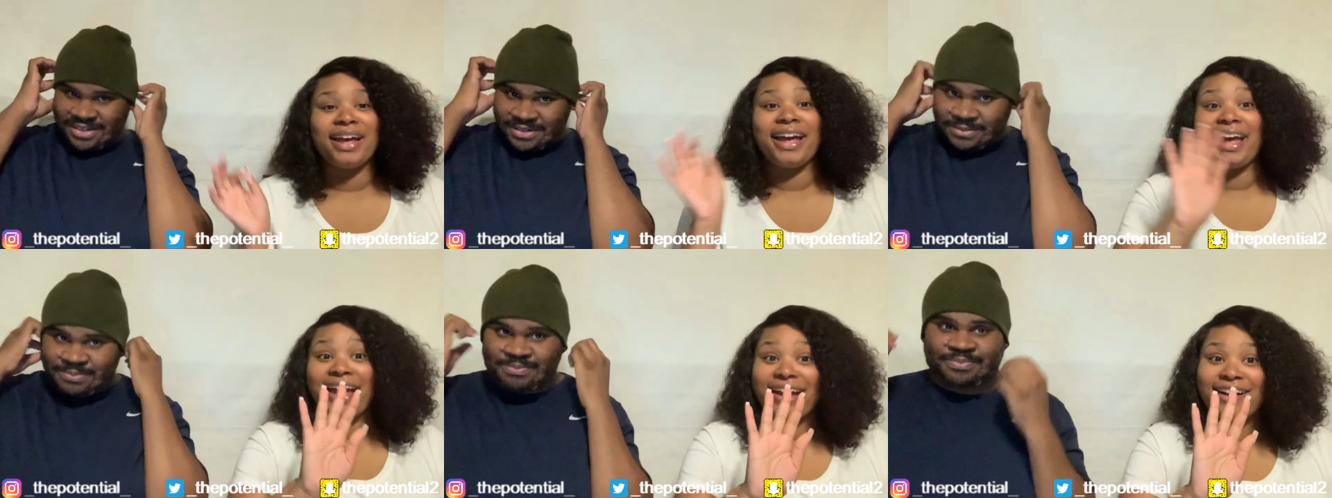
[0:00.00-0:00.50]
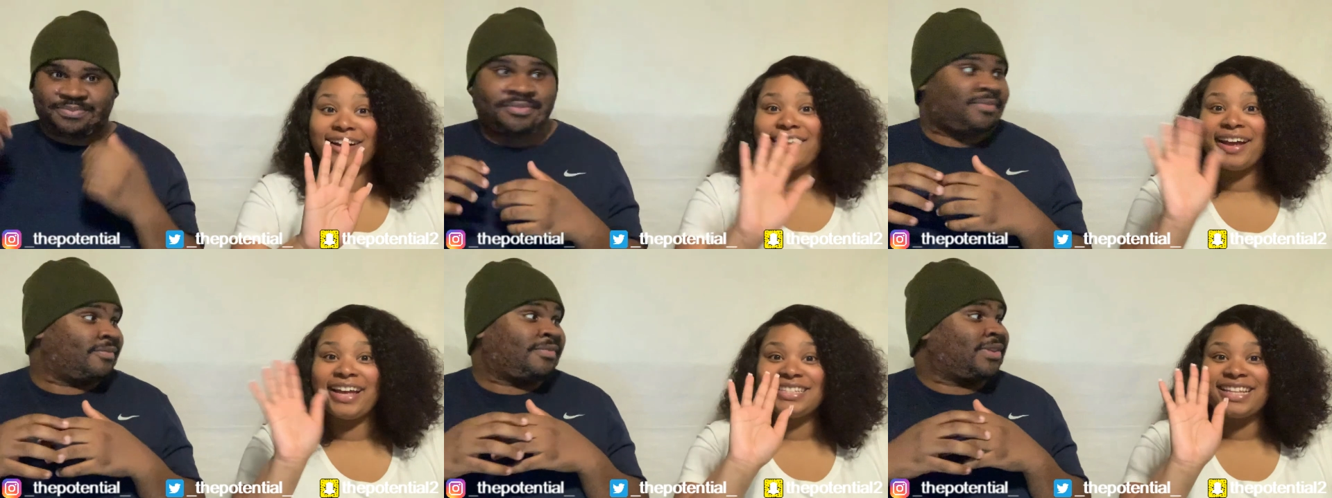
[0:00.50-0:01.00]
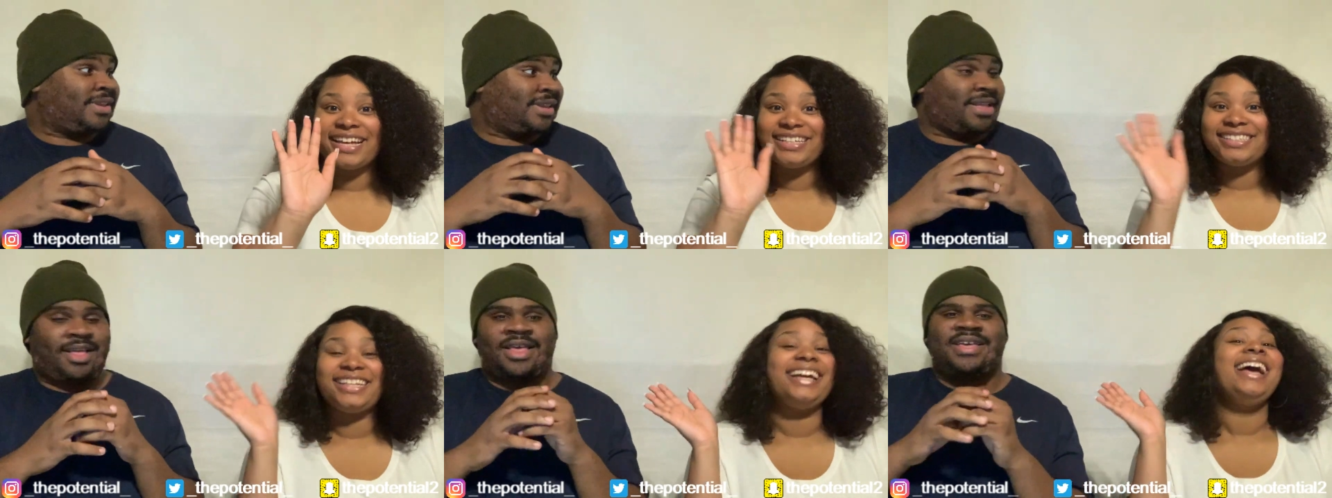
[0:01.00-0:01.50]
Speaker 1: hey girl, hey
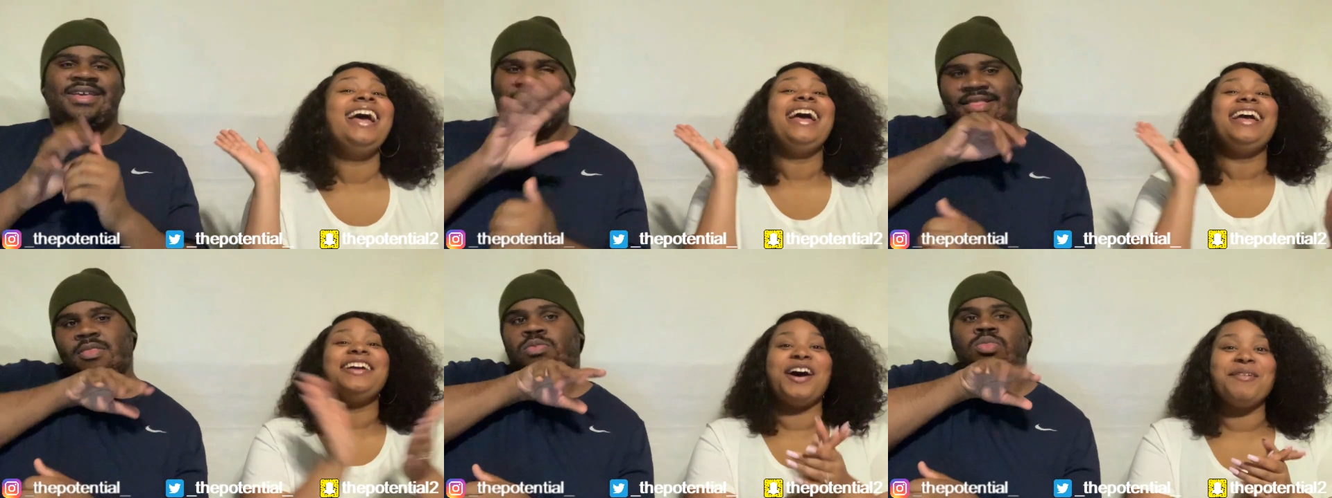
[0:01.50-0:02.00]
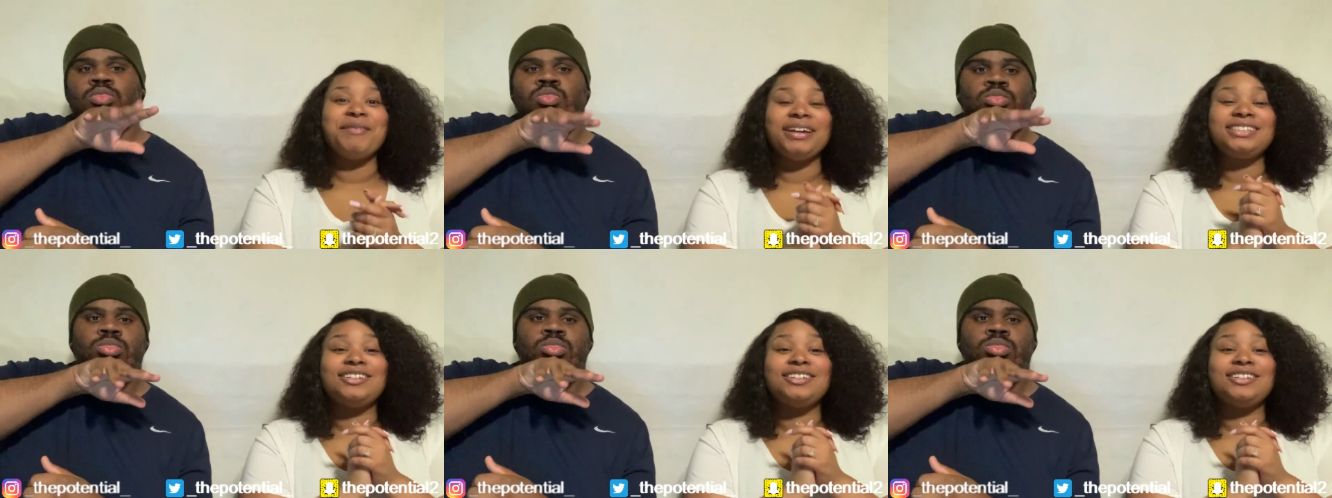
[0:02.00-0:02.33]
Stacy y'all make